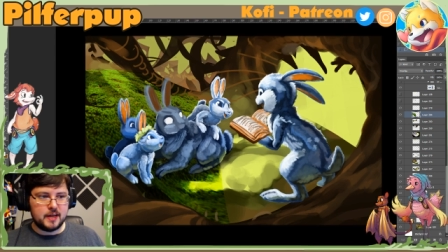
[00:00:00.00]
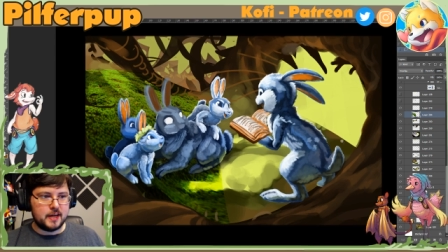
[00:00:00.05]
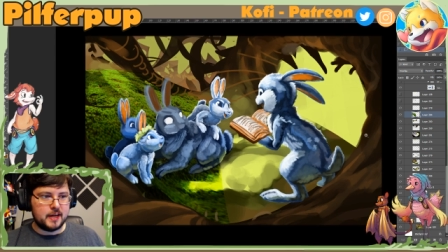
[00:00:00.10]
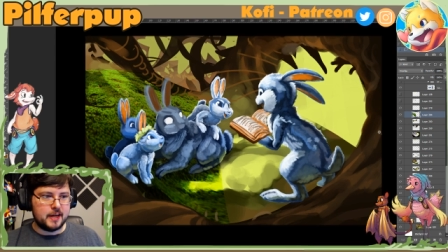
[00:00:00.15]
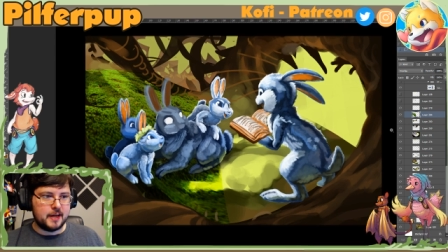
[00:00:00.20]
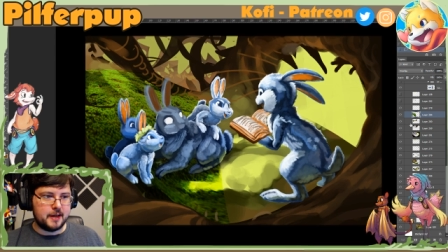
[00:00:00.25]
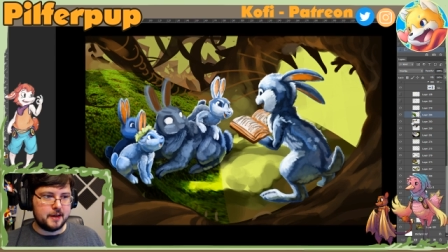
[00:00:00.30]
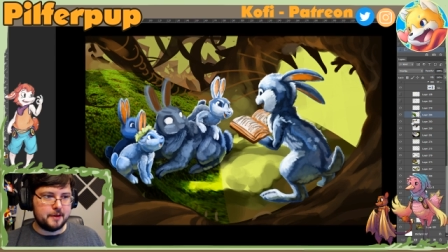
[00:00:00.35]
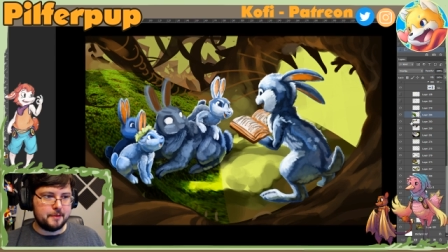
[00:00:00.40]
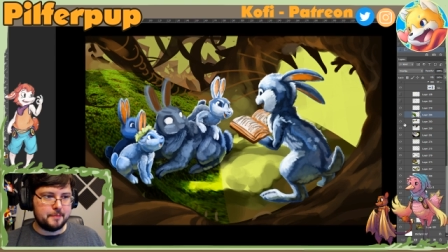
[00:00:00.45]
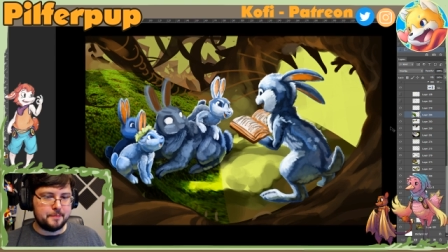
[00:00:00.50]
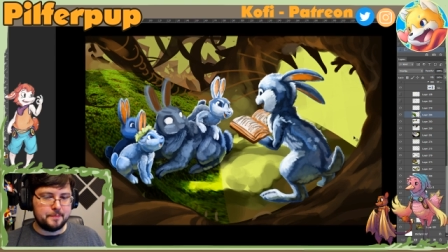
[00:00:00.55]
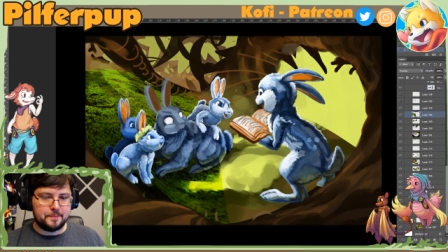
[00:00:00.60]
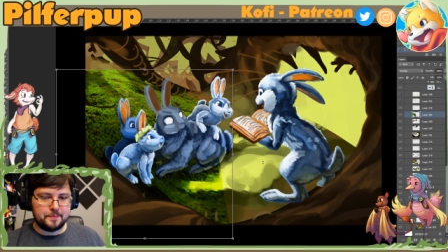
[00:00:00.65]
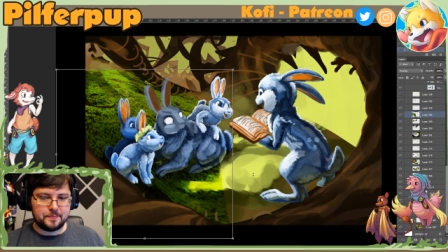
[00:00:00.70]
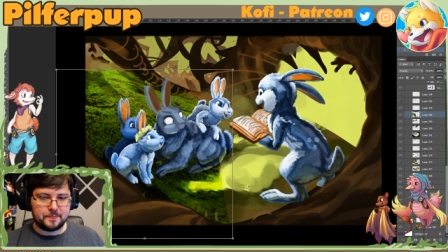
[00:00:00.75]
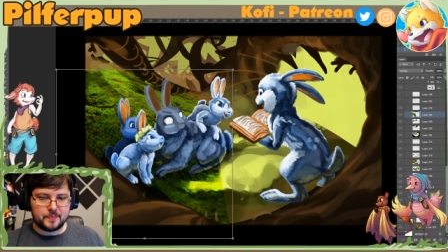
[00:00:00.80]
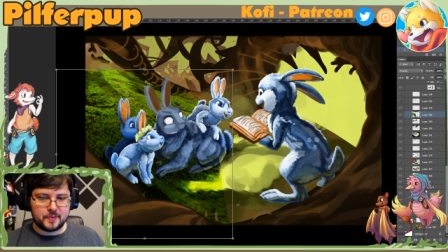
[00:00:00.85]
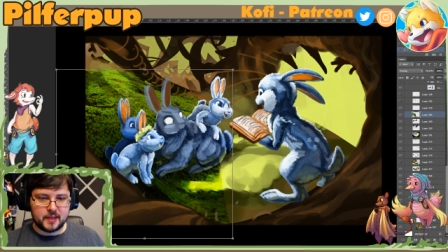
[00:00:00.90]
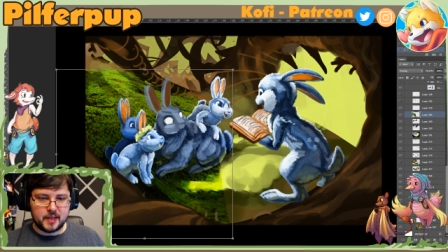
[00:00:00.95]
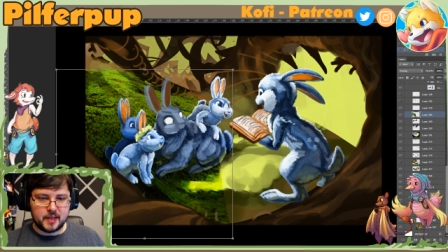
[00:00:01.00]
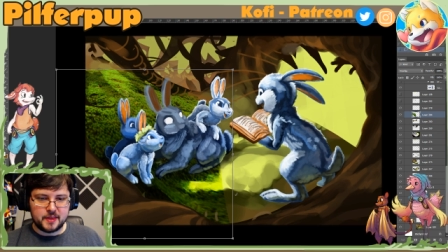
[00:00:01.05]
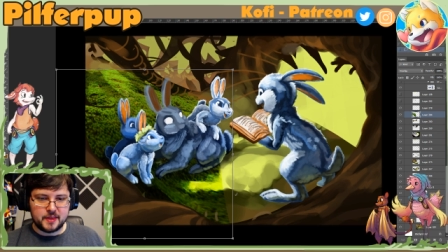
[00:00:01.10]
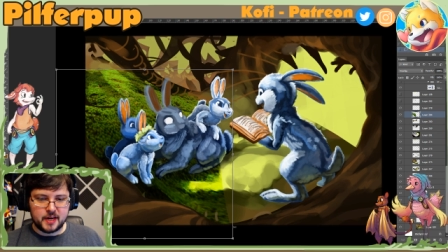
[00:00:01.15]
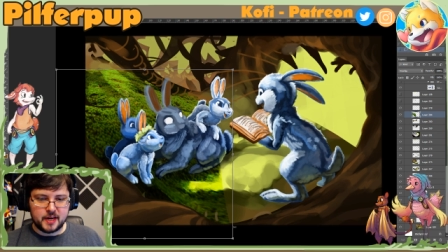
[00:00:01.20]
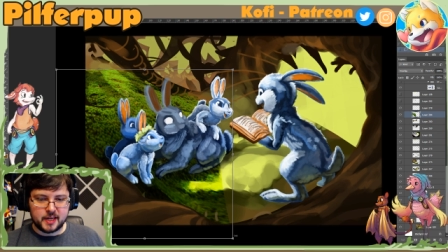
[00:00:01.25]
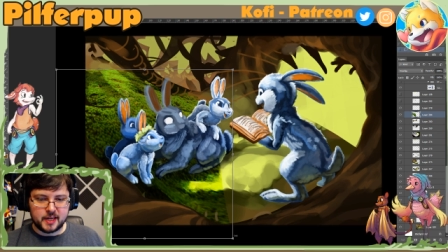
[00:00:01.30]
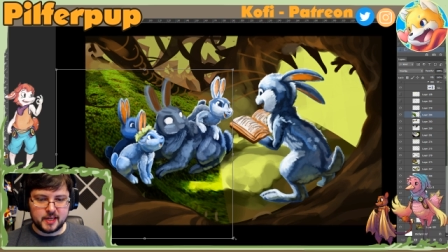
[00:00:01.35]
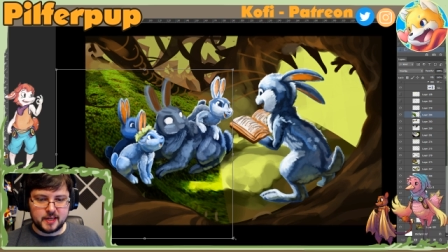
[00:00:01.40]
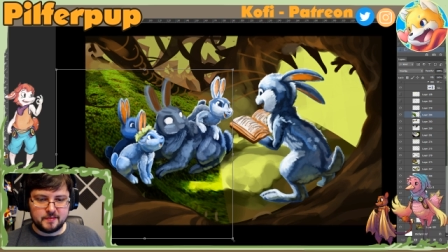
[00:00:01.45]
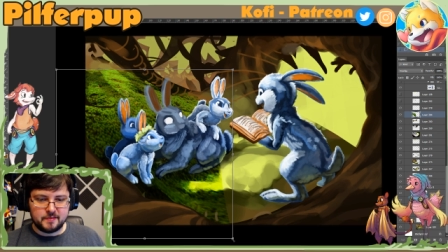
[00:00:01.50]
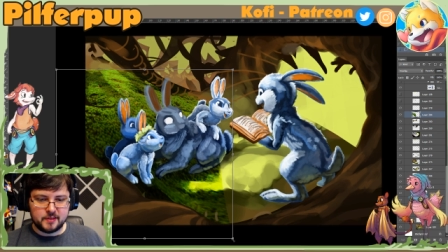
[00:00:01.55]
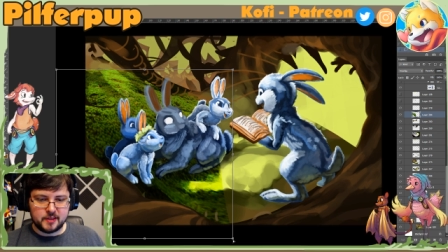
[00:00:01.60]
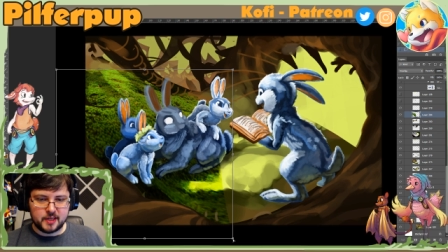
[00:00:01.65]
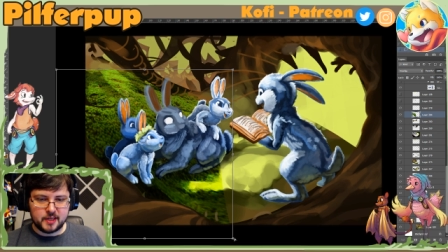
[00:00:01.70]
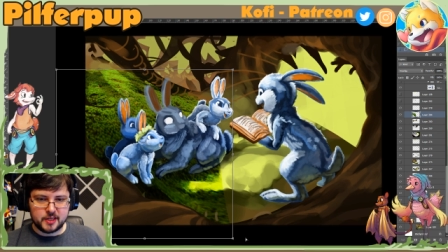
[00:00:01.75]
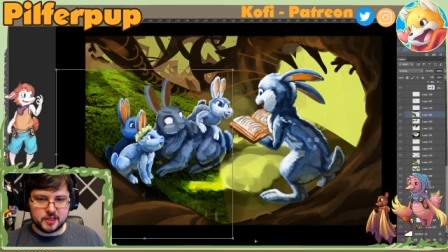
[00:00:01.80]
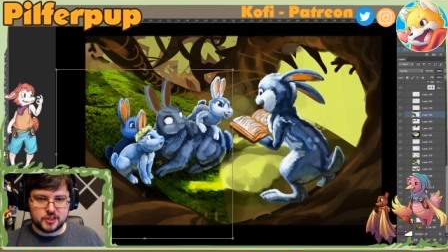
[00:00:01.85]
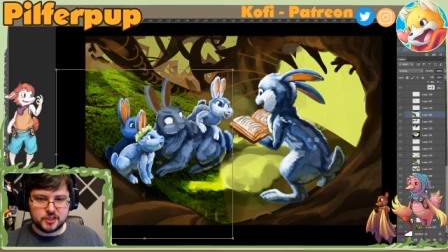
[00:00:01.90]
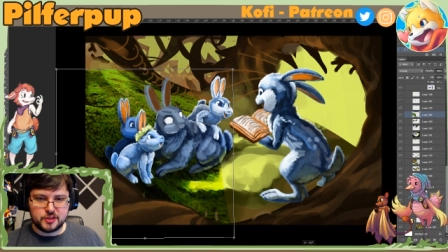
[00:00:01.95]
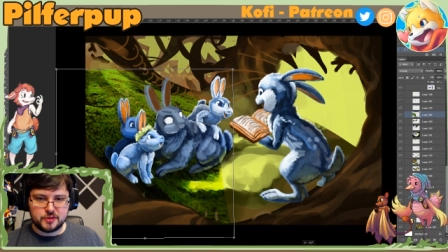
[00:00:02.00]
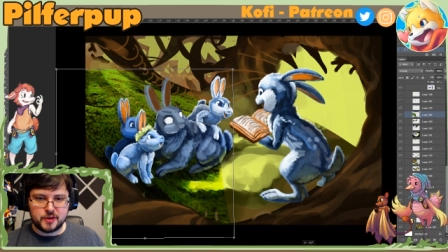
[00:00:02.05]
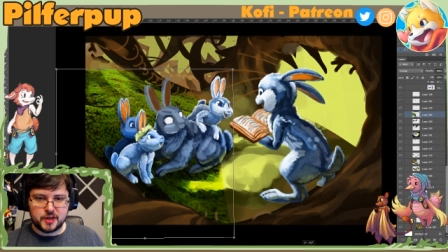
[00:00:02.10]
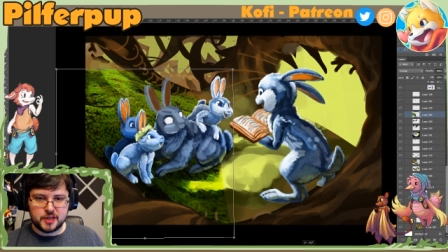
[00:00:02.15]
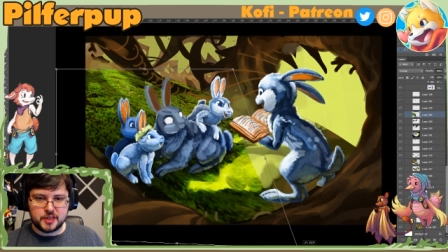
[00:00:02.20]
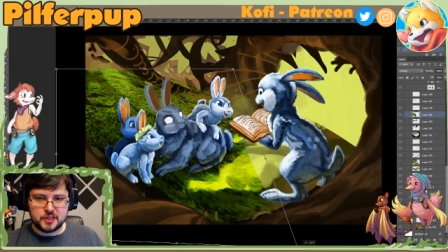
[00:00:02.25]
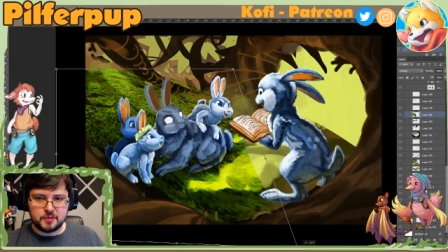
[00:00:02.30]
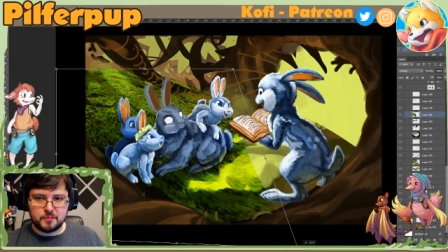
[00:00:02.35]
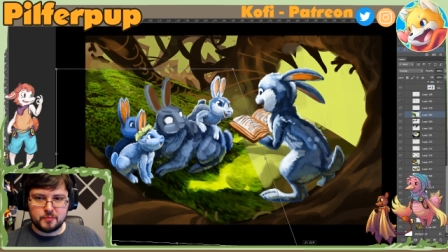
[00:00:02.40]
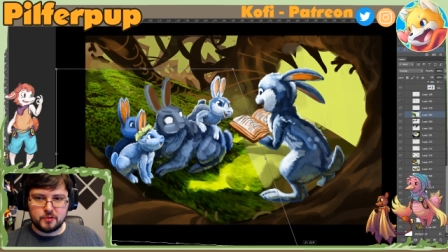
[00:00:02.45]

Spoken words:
And then I could even like stretch it